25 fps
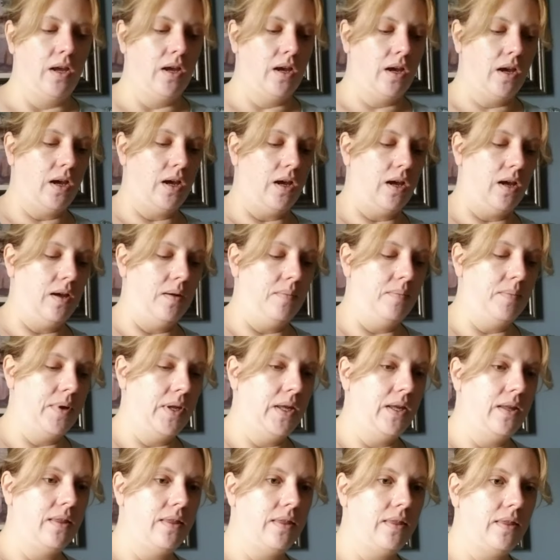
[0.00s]

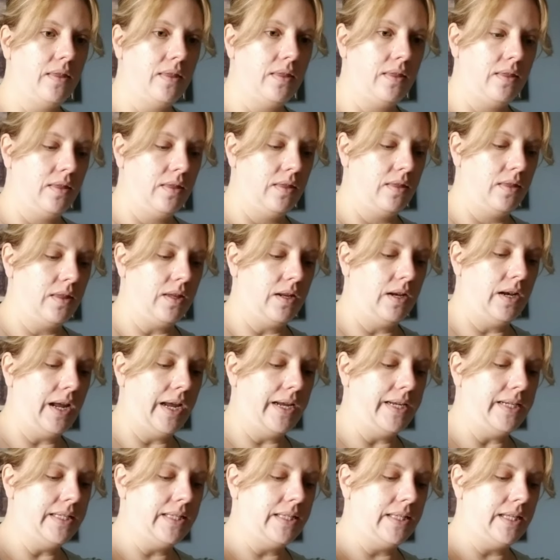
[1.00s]
The
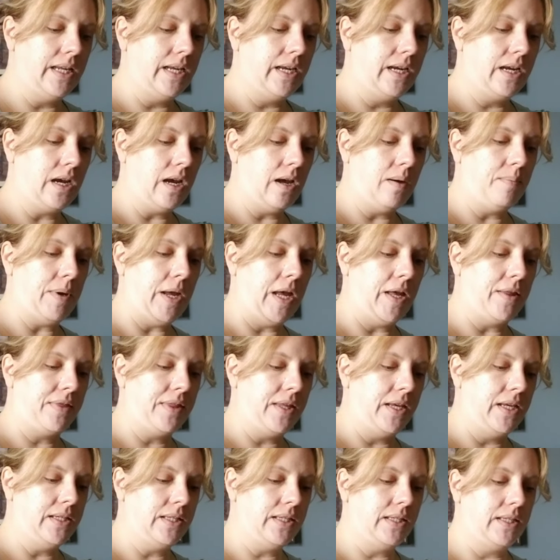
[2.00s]
nice thing about
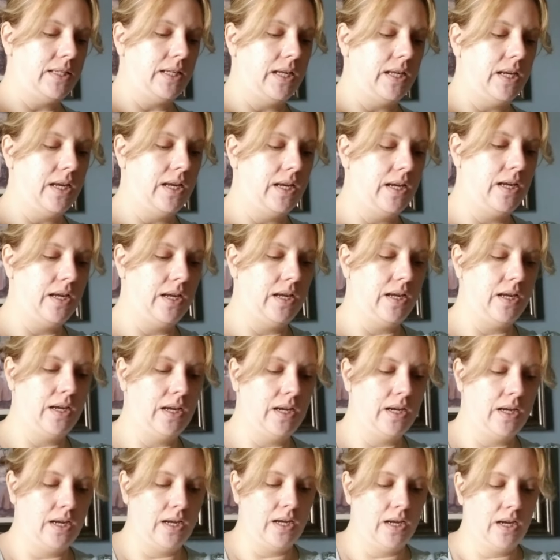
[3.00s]
this
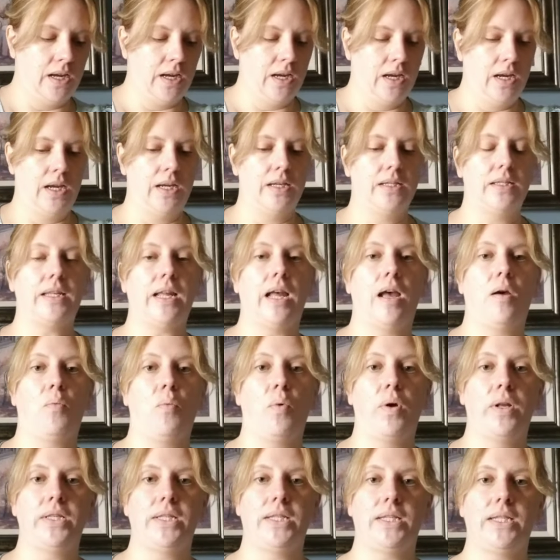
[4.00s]
is that
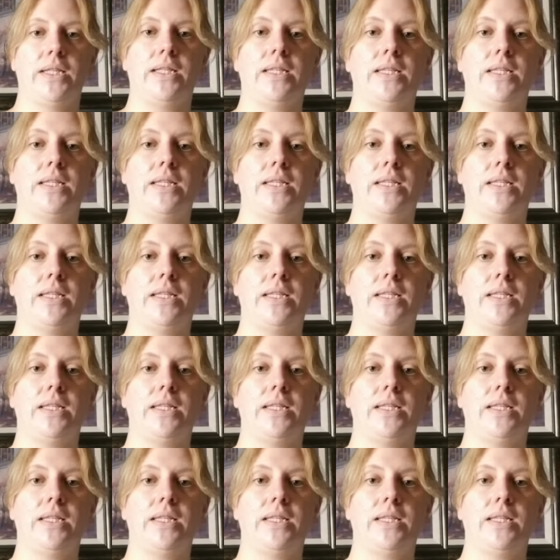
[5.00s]
once it's